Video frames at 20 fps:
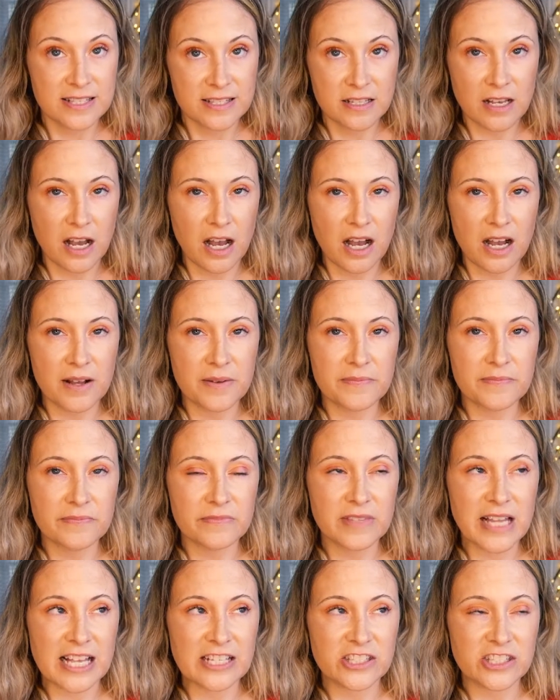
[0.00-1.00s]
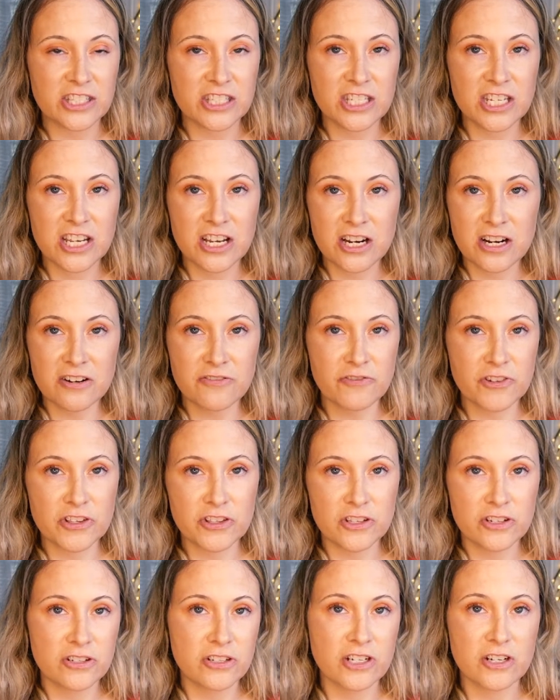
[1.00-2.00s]
last year for
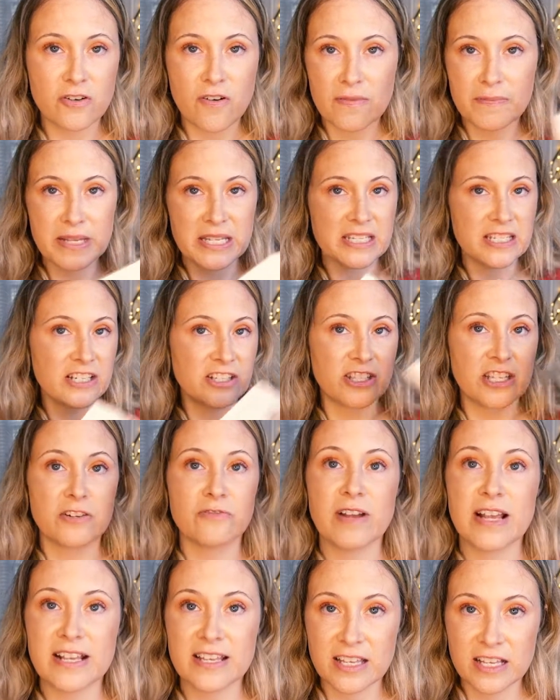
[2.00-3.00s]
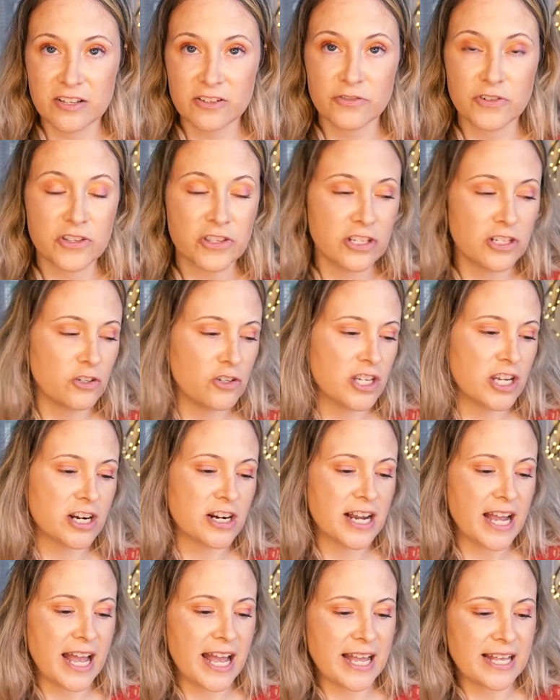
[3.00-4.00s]
the, everybody does their ranking for the new
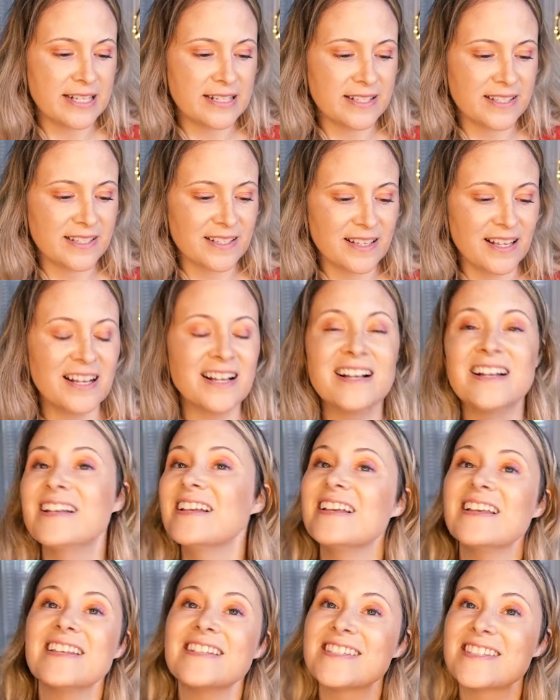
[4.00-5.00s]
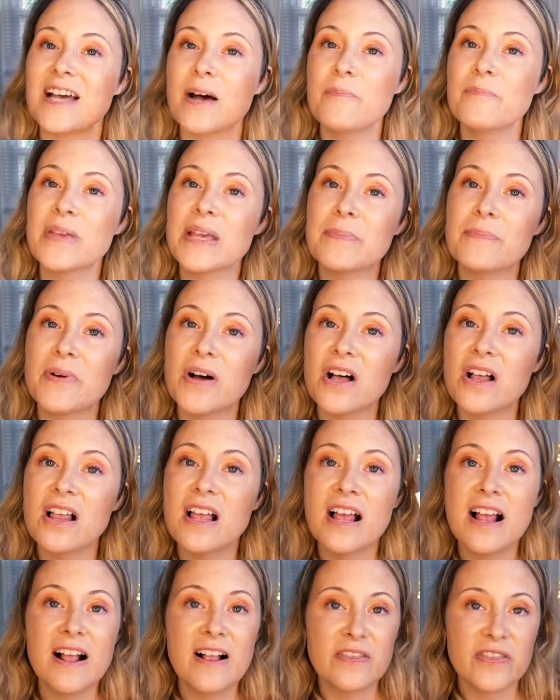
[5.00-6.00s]
year, and some people,
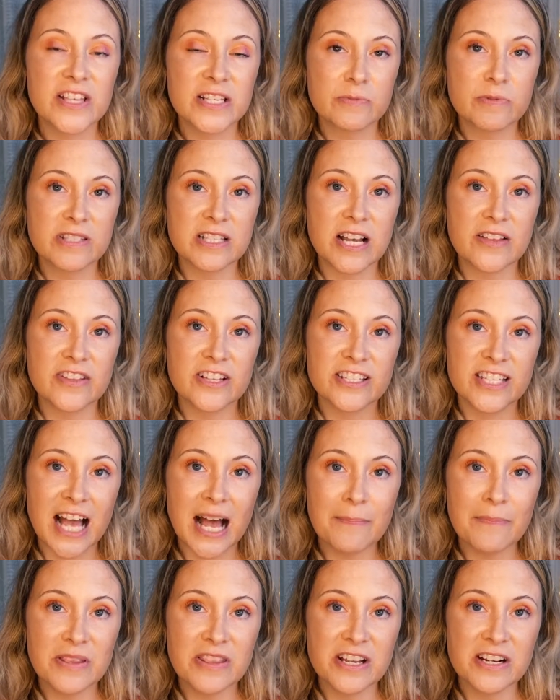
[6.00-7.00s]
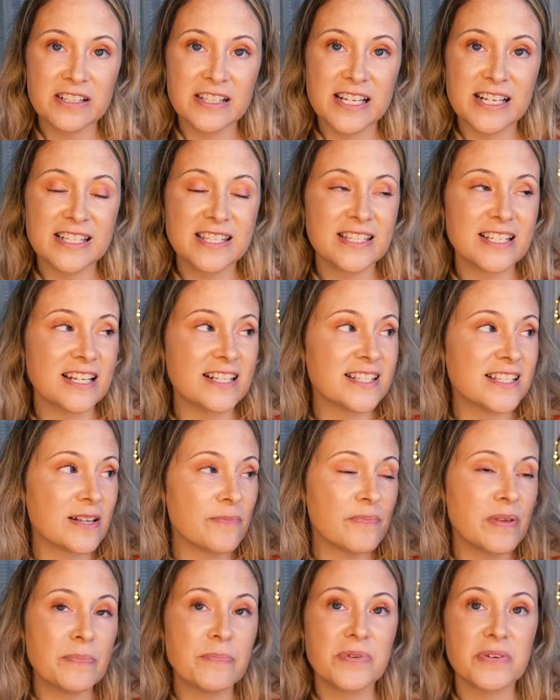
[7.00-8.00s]
this was on the top of their list, and some
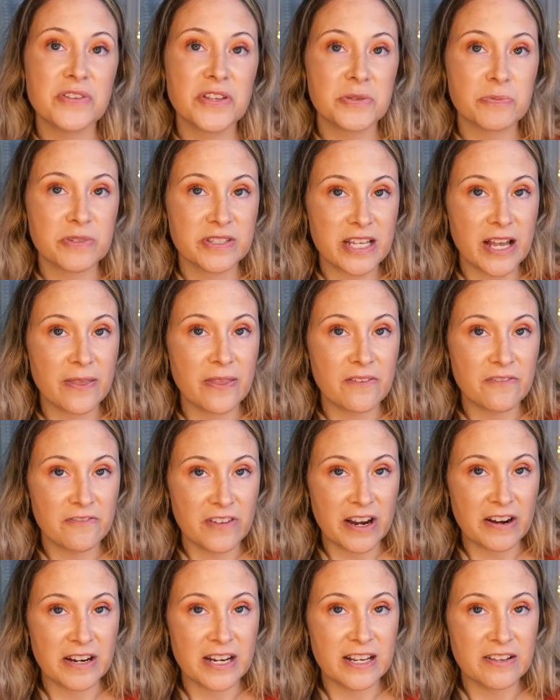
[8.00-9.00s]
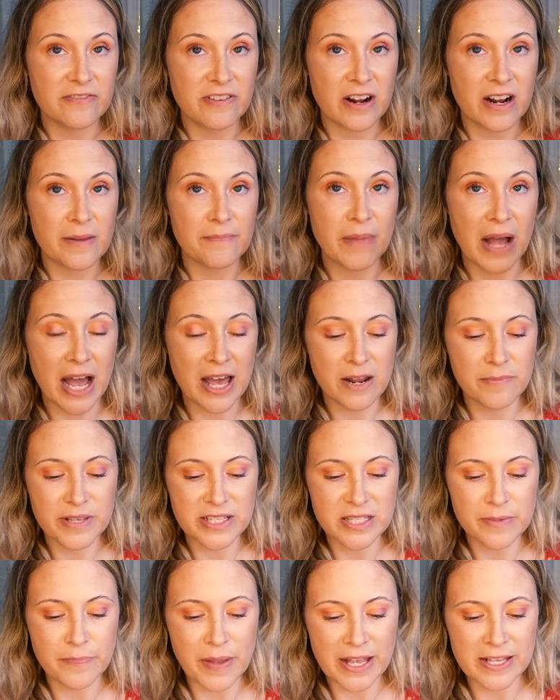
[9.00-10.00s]
people, this was on the very, very bottom. It
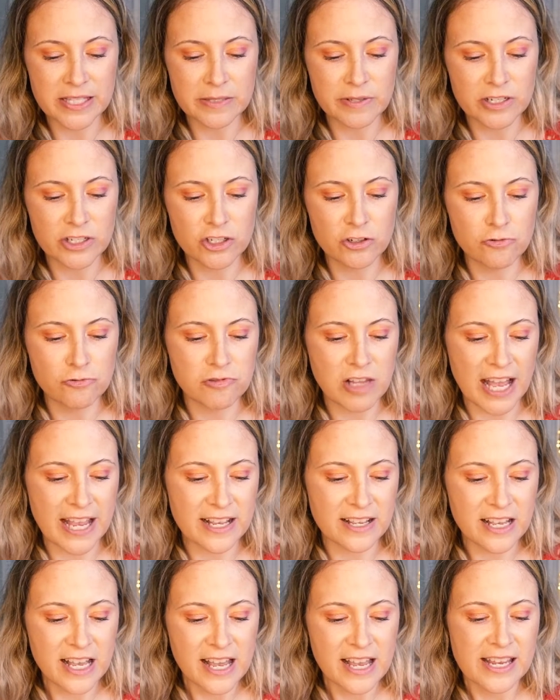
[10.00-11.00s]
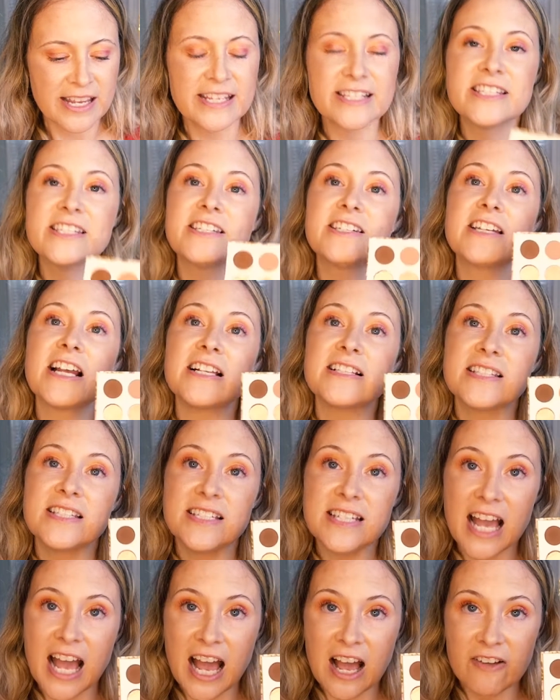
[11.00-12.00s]
depends what you like. It
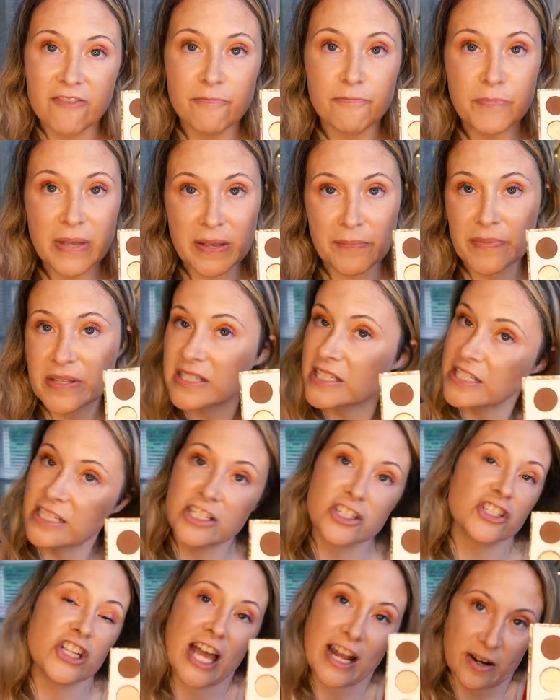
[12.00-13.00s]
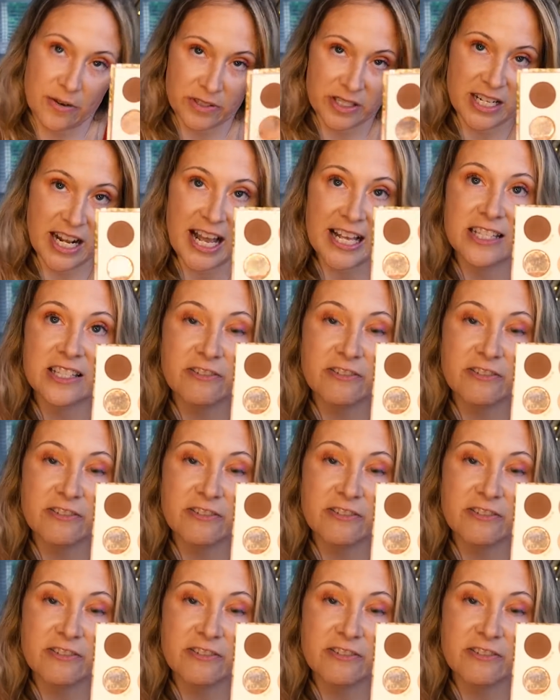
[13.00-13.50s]
doesn't have pigmented shadows. It has